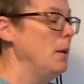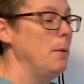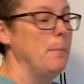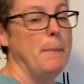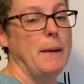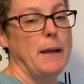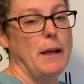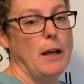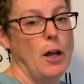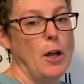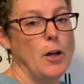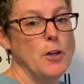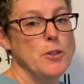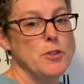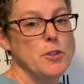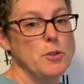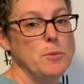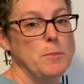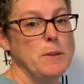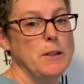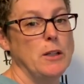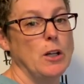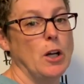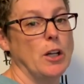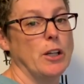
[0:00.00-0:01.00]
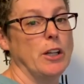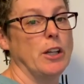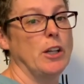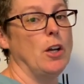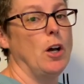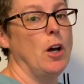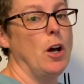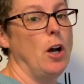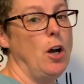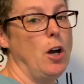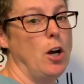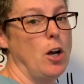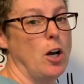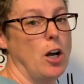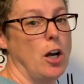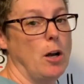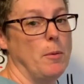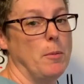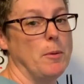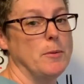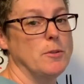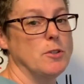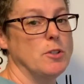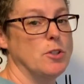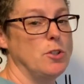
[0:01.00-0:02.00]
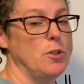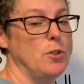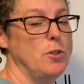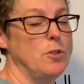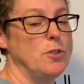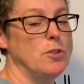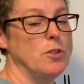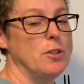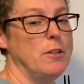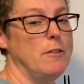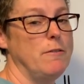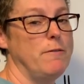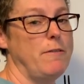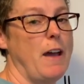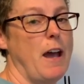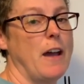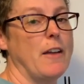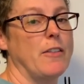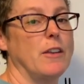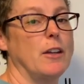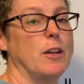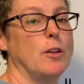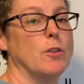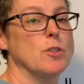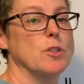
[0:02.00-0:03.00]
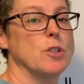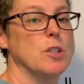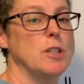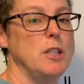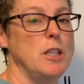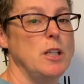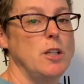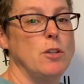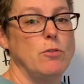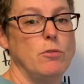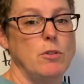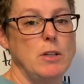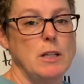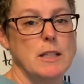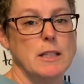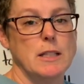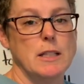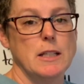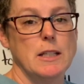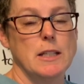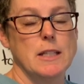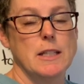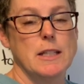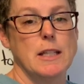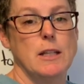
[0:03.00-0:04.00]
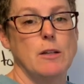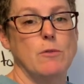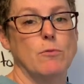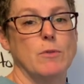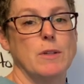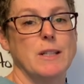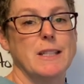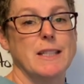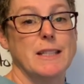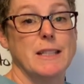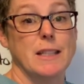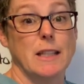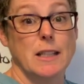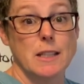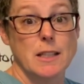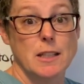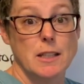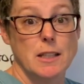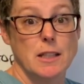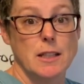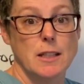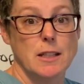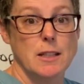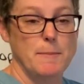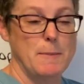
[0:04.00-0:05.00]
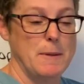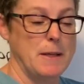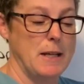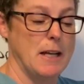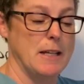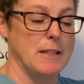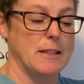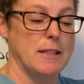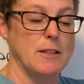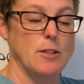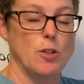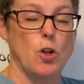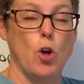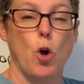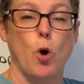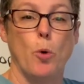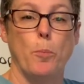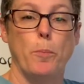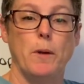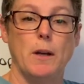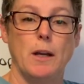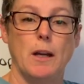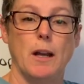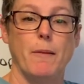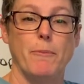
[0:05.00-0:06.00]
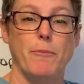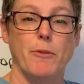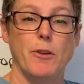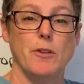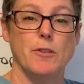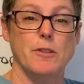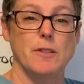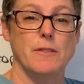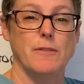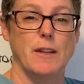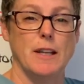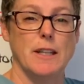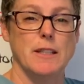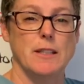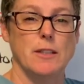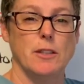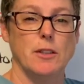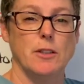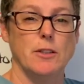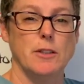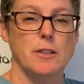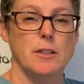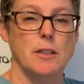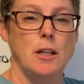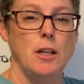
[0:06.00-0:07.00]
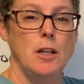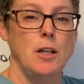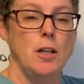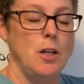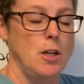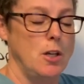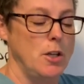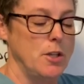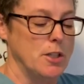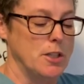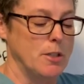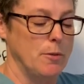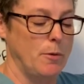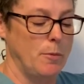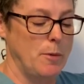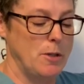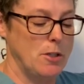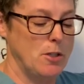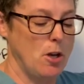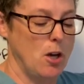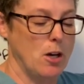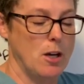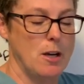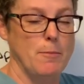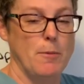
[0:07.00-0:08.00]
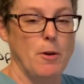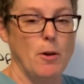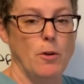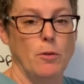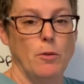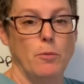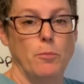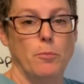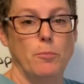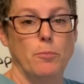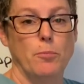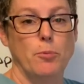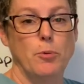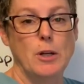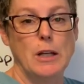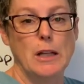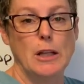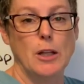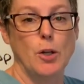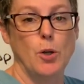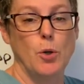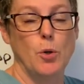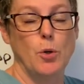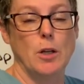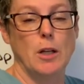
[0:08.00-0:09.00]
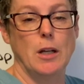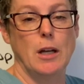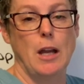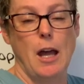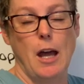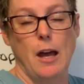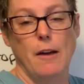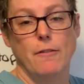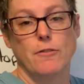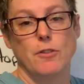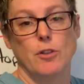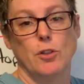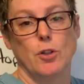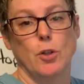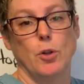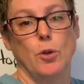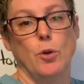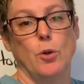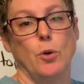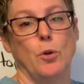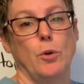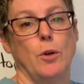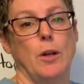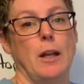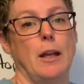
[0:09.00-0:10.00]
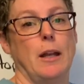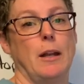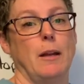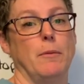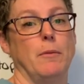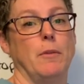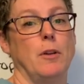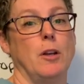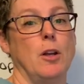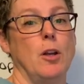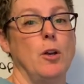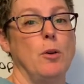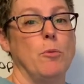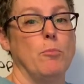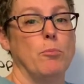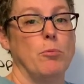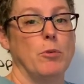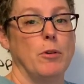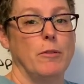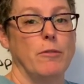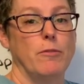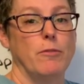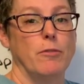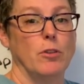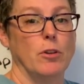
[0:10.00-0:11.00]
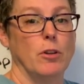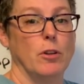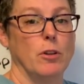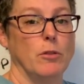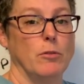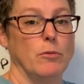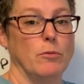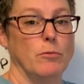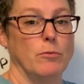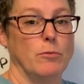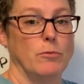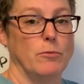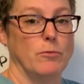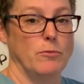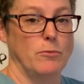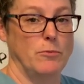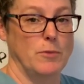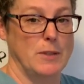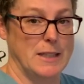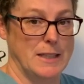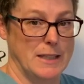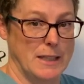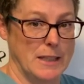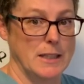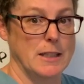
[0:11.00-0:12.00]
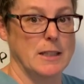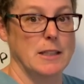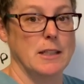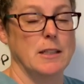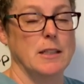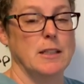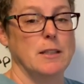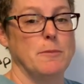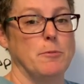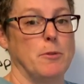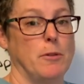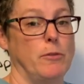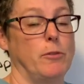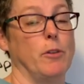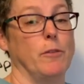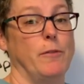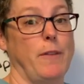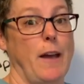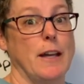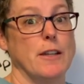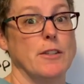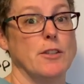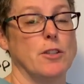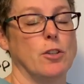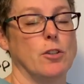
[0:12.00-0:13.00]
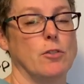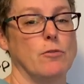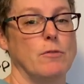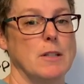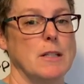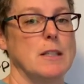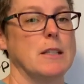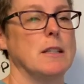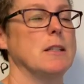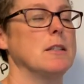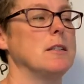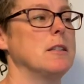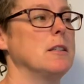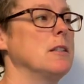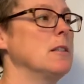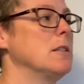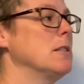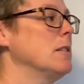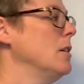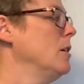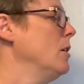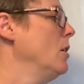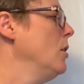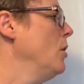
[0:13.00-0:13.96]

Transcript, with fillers: may also be on an ARB due to the fact that it decreases the resistance because it's opening up those vessels. So when we talk about preload and afterload and peripheral resistance, peripheral vascular resistance,